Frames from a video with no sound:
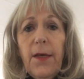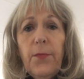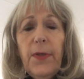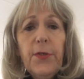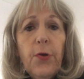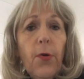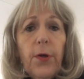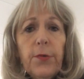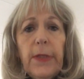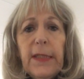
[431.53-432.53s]
We
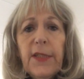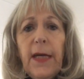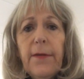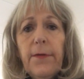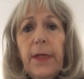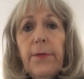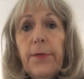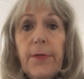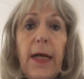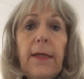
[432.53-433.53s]
talk to each other in the
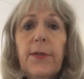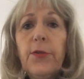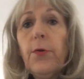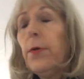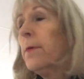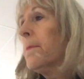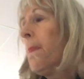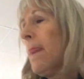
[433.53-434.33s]
drugstore.